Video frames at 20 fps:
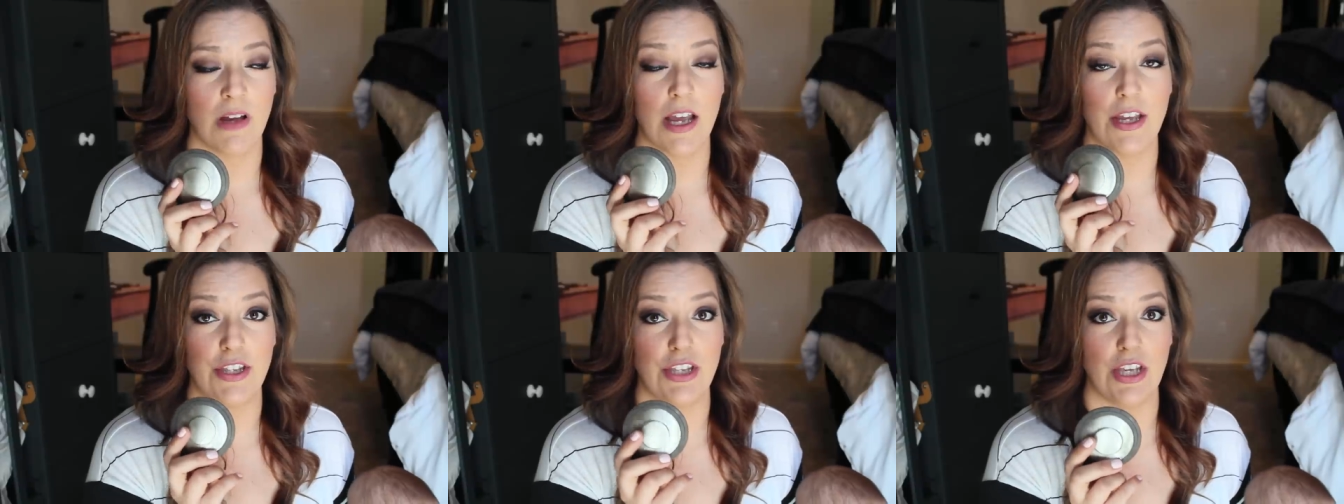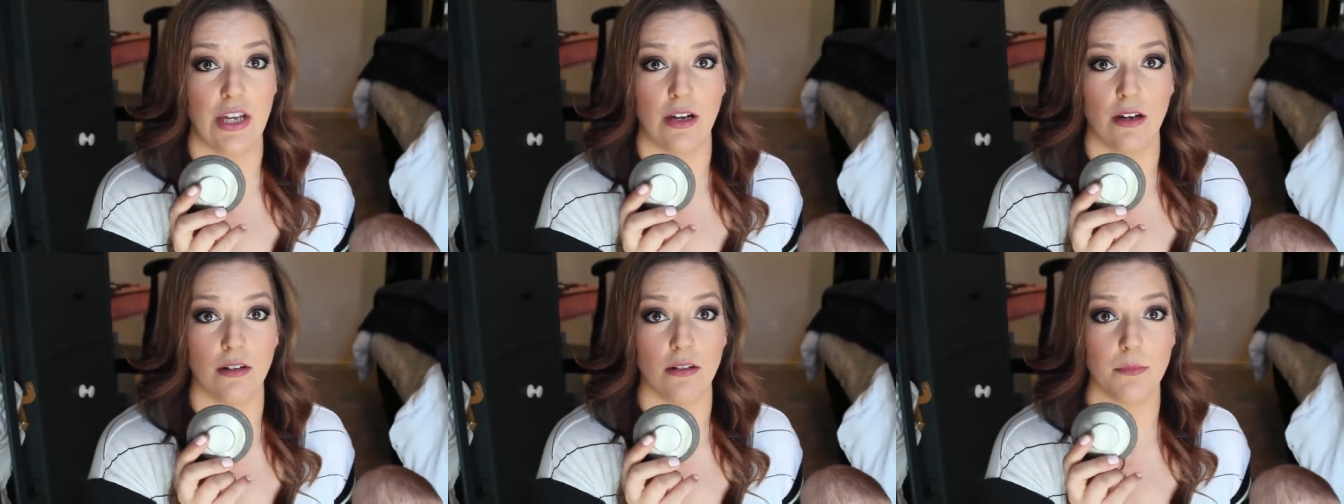a
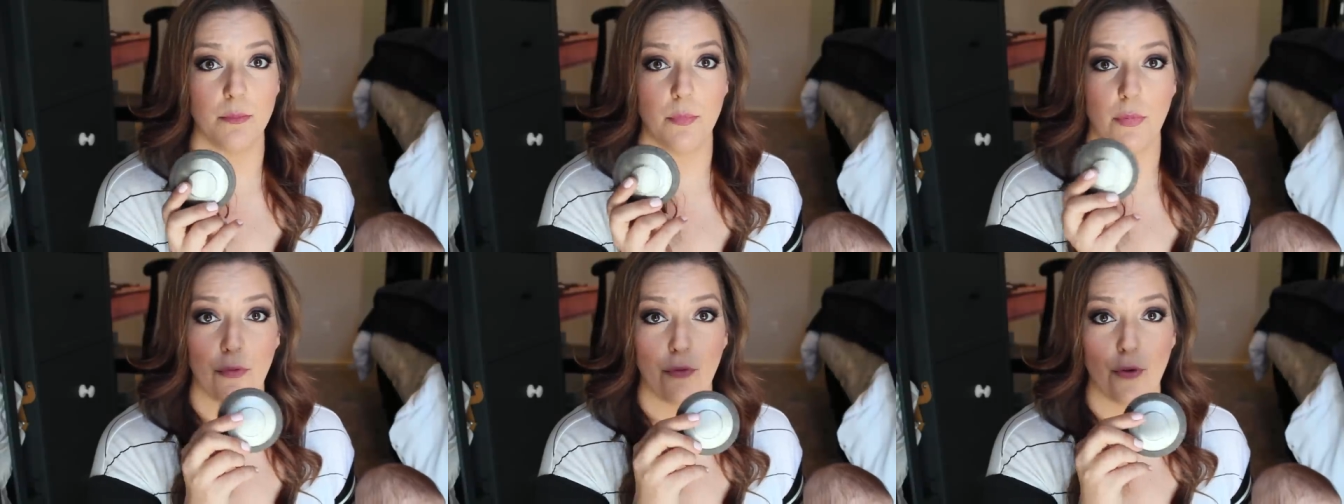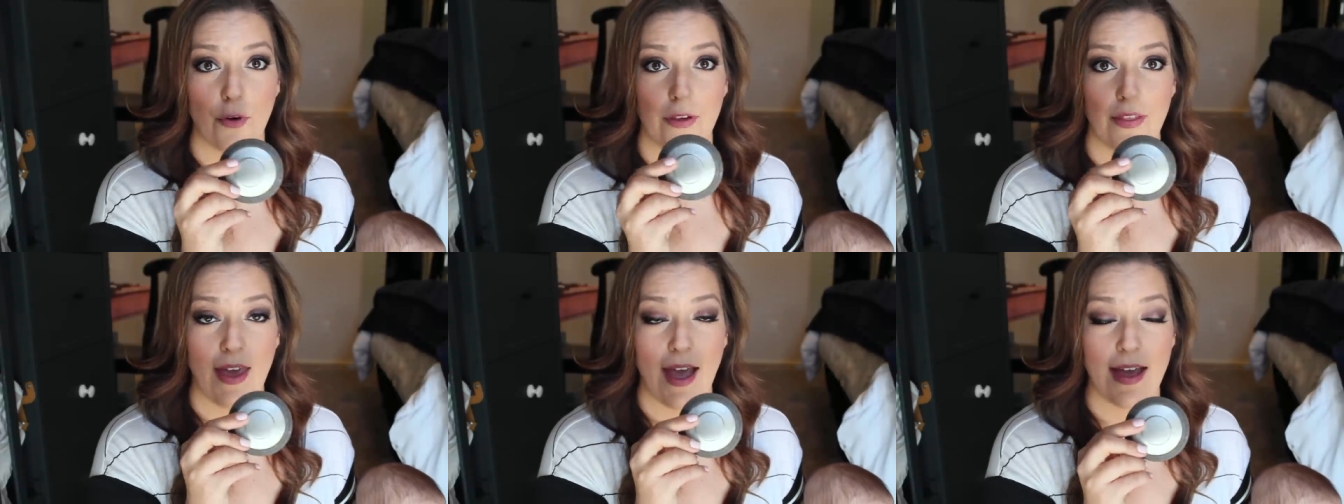year
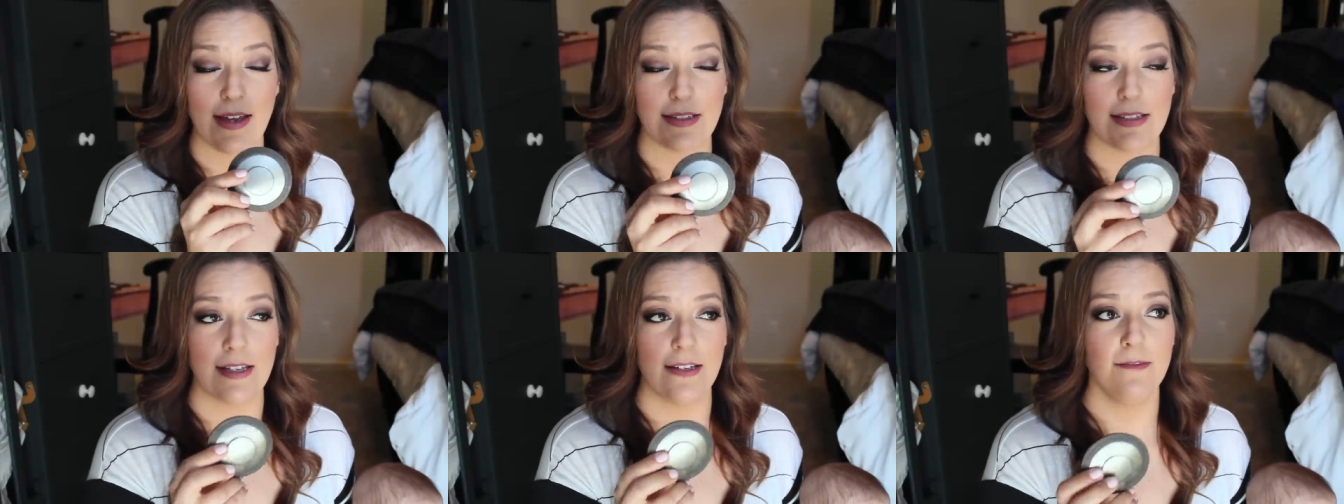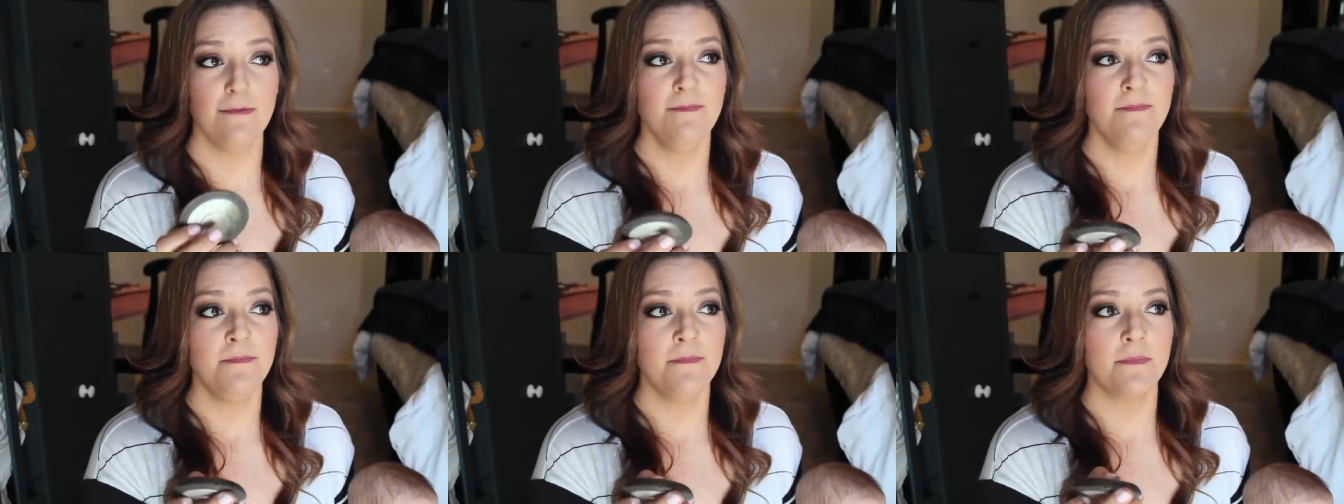before that,
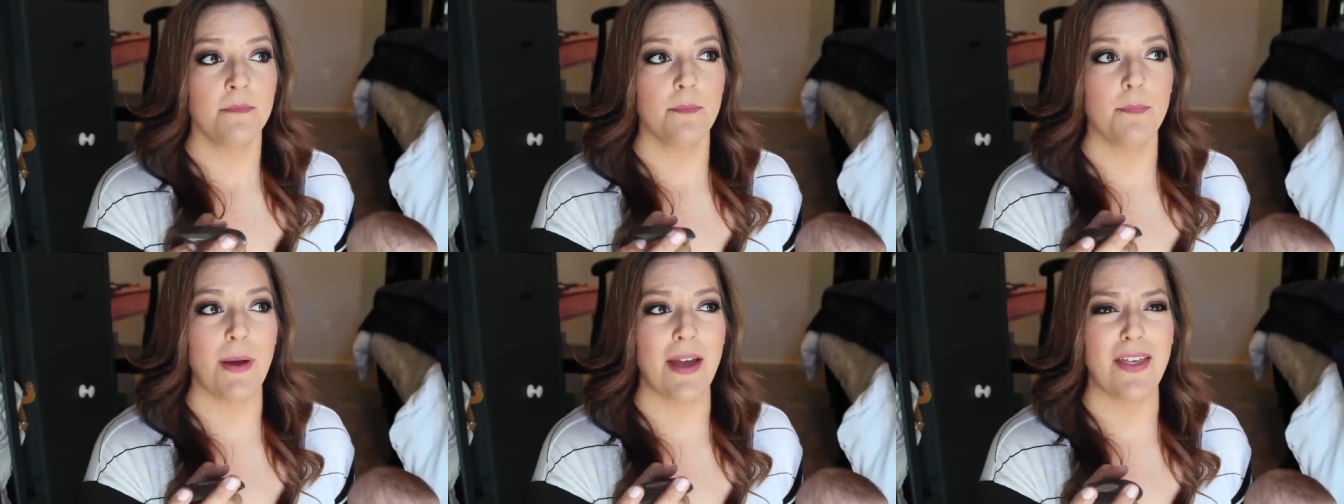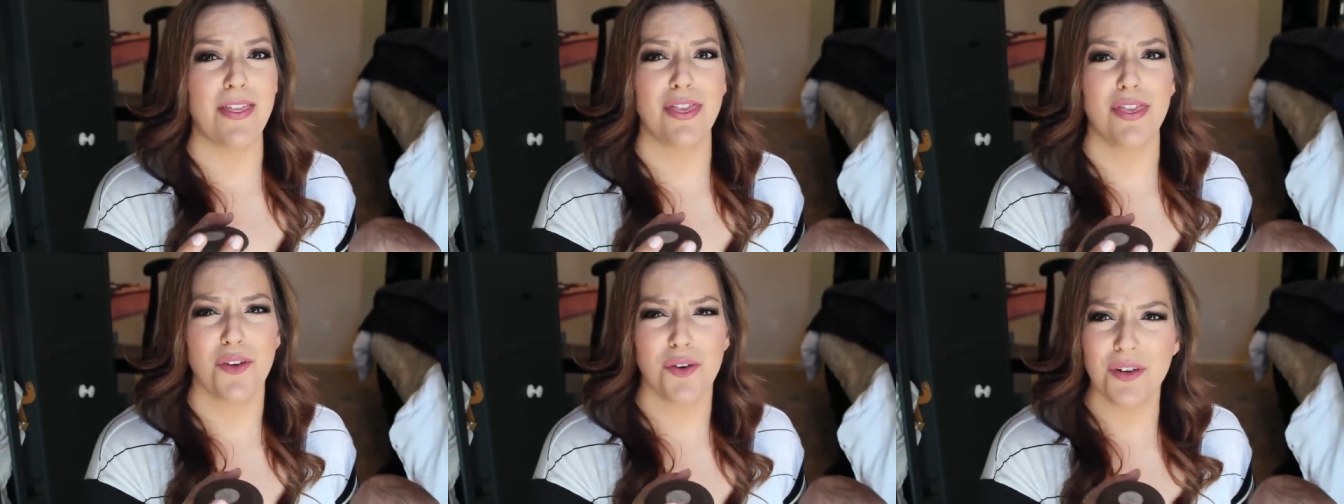
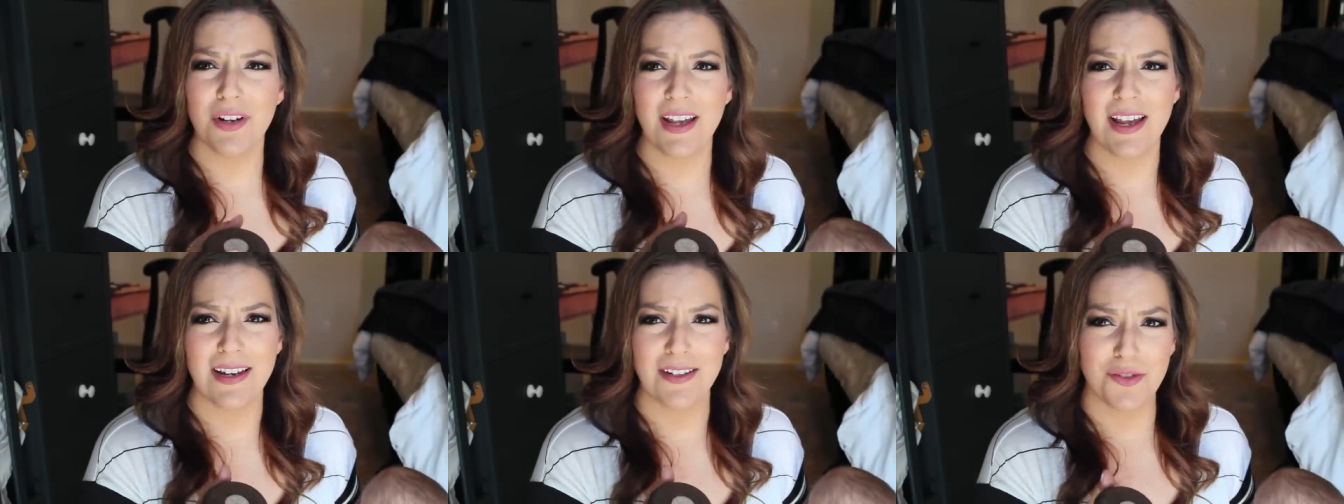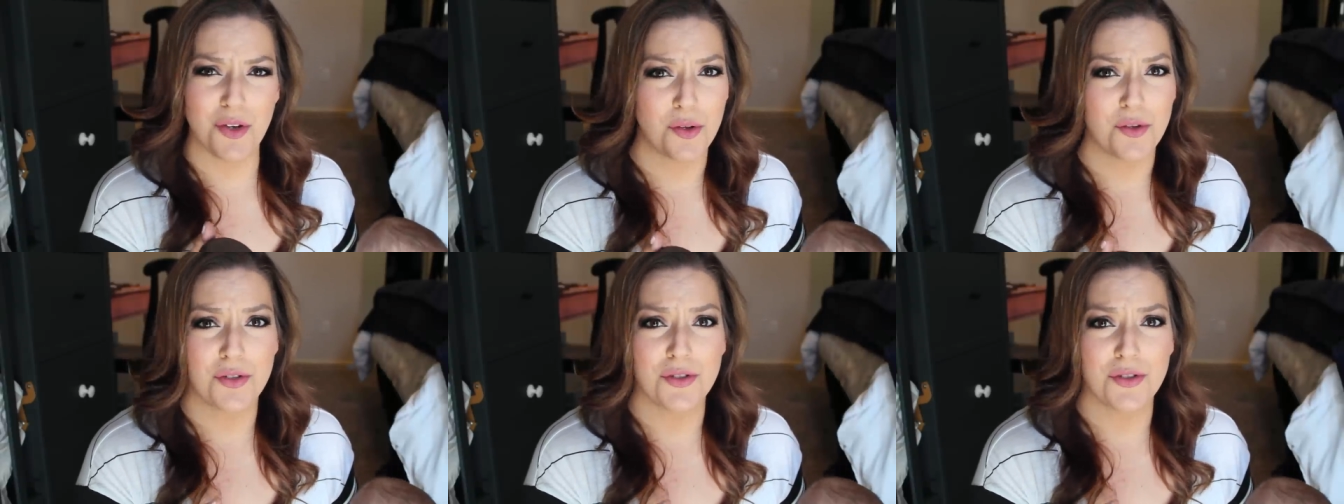but $38